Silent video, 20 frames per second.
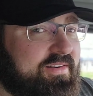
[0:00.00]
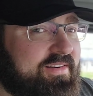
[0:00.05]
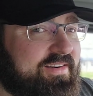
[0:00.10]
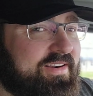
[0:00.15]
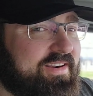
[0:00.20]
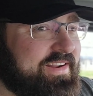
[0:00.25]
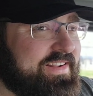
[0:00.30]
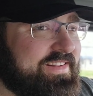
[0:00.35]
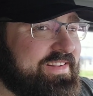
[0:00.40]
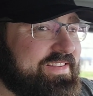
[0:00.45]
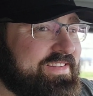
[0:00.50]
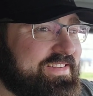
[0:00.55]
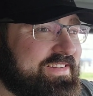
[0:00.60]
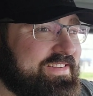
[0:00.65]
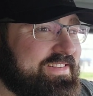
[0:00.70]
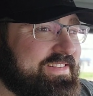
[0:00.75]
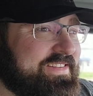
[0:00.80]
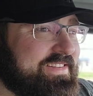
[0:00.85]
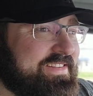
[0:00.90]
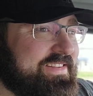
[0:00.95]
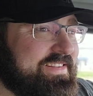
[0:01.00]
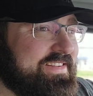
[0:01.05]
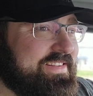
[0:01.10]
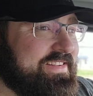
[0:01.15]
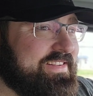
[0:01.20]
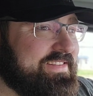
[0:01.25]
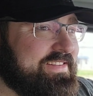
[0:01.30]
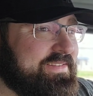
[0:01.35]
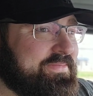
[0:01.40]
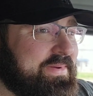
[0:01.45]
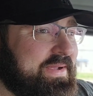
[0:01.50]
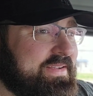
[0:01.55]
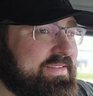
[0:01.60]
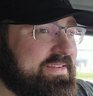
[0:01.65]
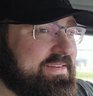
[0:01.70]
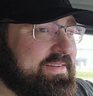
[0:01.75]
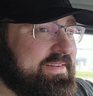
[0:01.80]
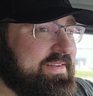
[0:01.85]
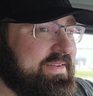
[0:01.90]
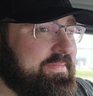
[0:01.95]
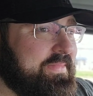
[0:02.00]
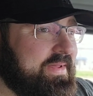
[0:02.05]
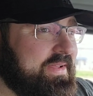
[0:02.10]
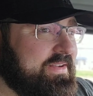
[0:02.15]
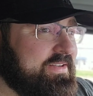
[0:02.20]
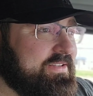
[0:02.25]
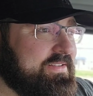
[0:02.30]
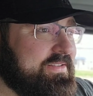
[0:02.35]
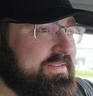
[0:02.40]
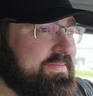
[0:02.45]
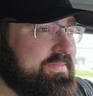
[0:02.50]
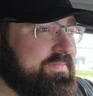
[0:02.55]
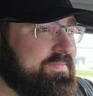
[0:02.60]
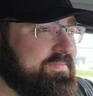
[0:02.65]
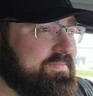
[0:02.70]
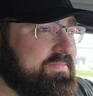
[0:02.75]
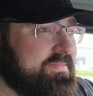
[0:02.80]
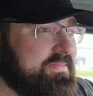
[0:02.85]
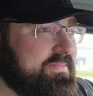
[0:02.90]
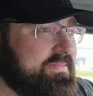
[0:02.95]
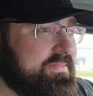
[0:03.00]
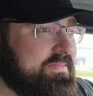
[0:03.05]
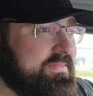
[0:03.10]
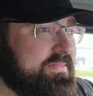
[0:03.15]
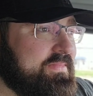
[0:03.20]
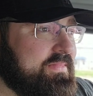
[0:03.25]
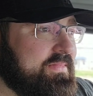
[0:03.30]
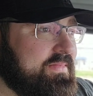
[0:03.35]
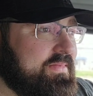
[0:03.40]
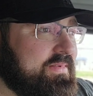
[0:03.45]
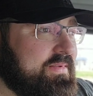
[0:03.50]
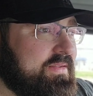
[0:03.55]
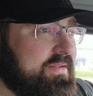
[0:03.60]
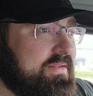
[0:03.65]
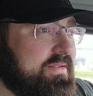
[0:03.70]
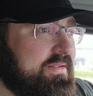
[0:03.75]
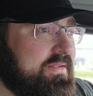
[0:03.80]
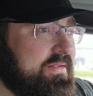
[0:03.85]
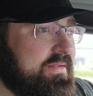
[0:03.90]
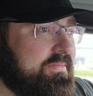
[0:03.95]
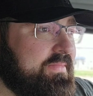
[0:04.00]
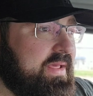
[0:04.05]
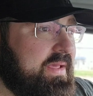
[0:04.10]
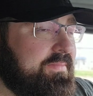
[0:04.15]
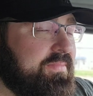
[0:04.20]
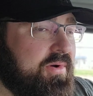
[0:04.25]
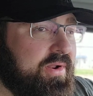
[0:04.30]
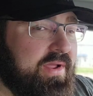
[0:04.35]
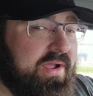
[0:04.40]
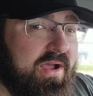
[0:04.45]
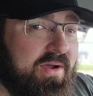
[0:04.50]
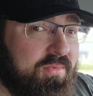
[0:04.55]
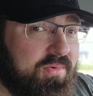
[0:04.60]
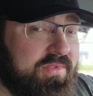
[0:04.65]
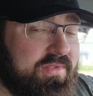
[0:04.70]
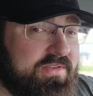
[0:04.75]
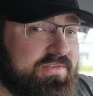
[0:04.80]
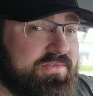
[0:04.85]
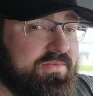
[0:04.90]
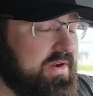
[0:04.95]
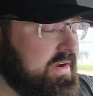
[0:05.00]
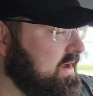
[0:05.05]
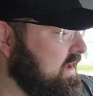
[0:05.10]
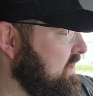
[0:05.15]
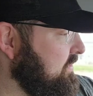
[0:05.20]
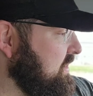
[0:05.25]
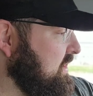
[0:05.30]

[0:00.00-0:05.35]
All right, this is this is basically me just me putting up with this right now